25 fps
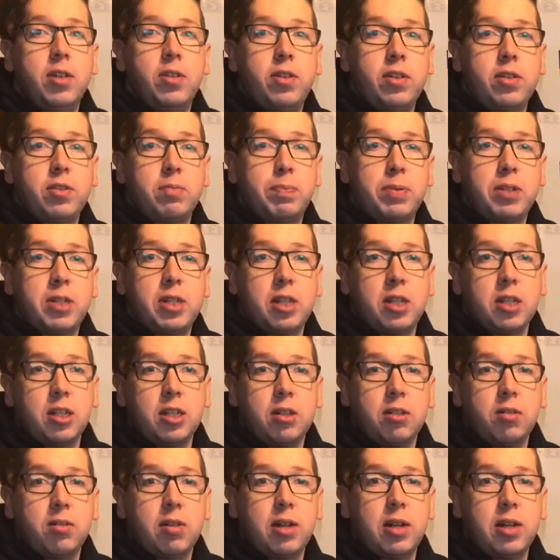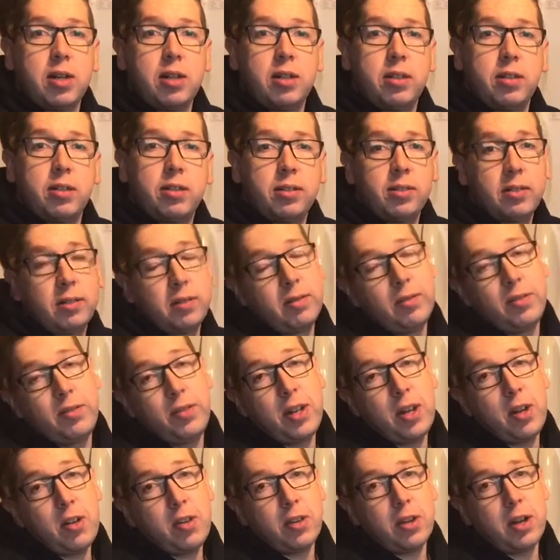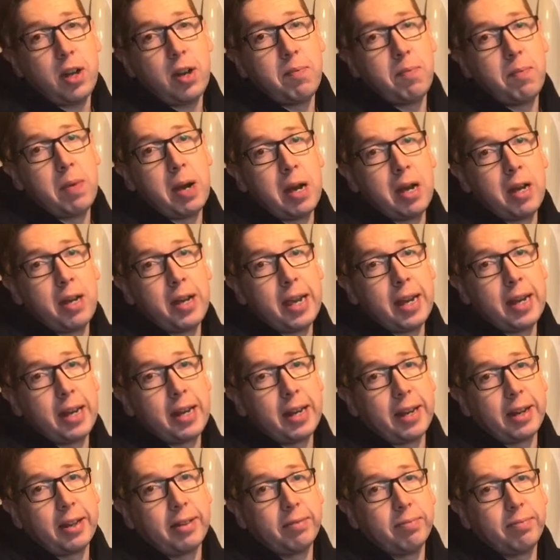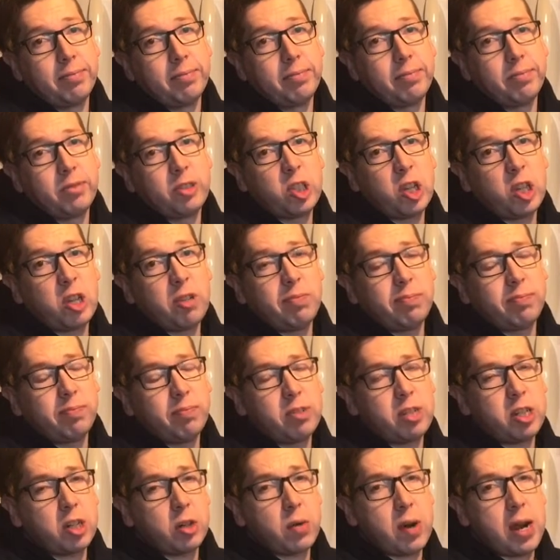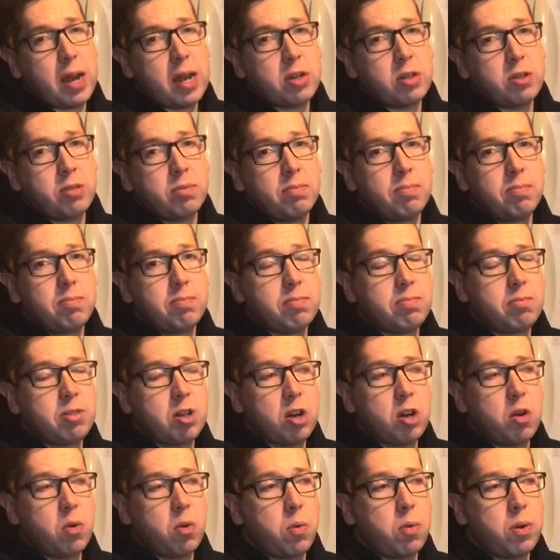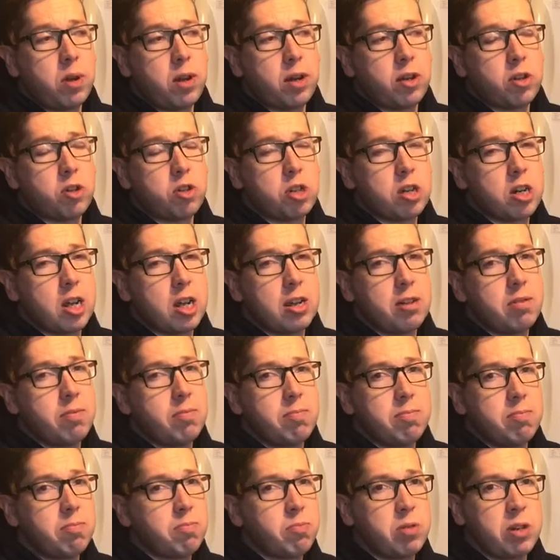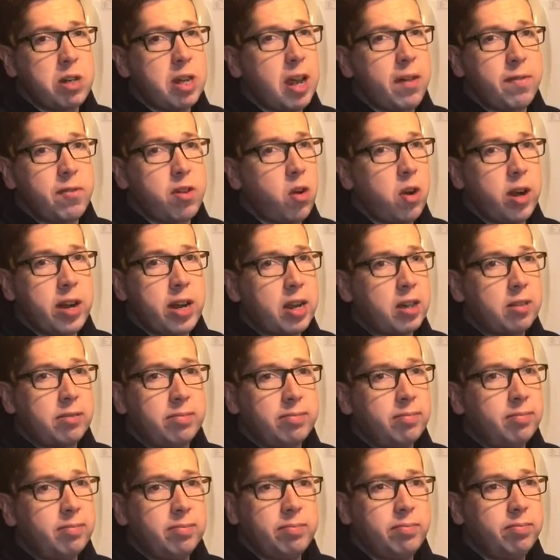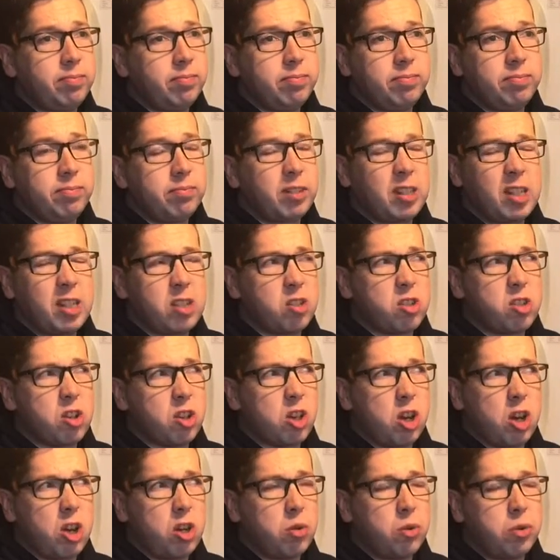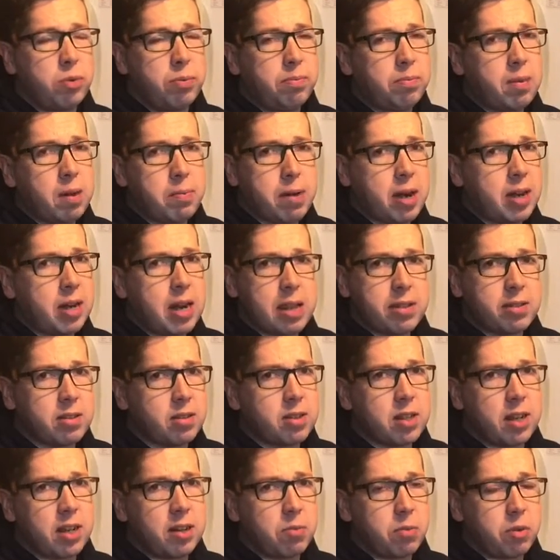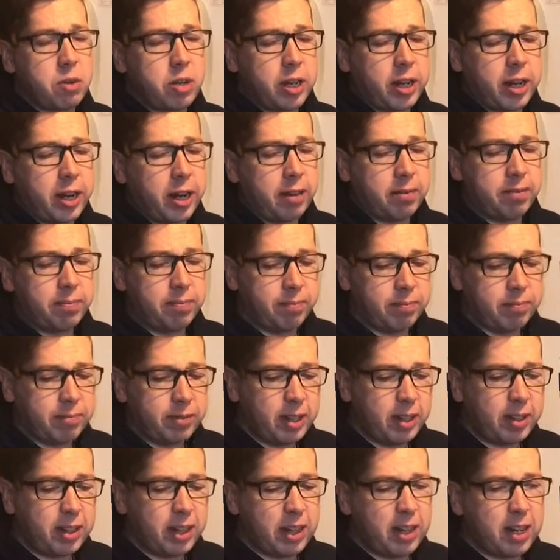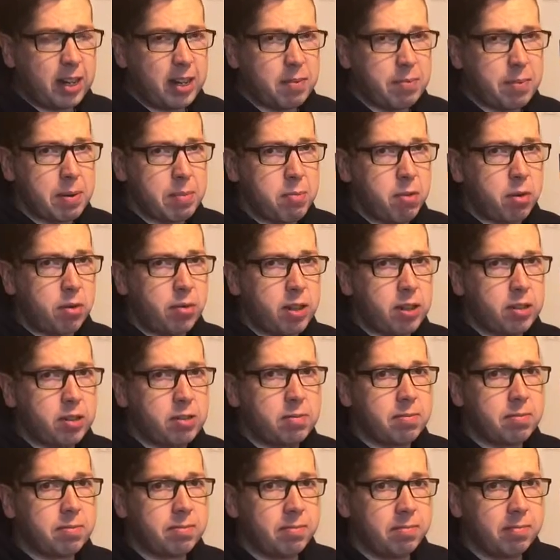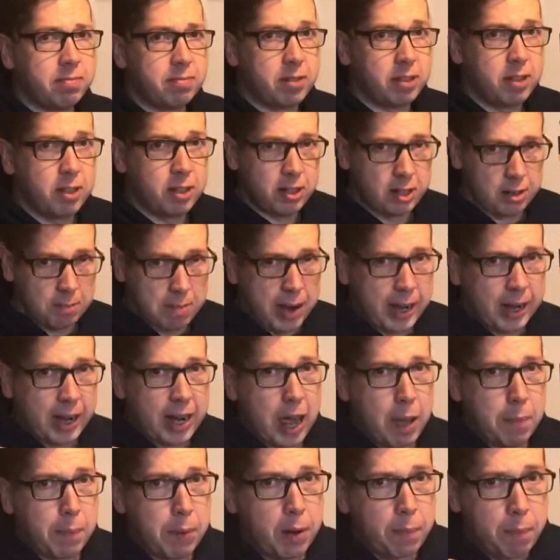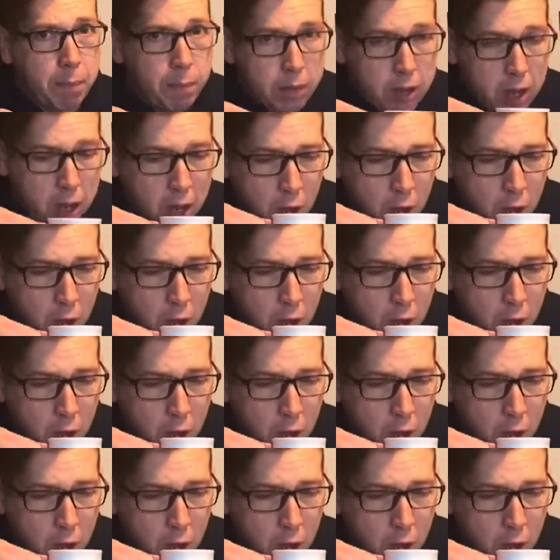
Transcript: this particular video that I'm editing. So stick around. Don't know what we're gonna do today. Really have no idea because it's so cold. My brain hasn't started working yet. I think I need a bit more of this to make it happen.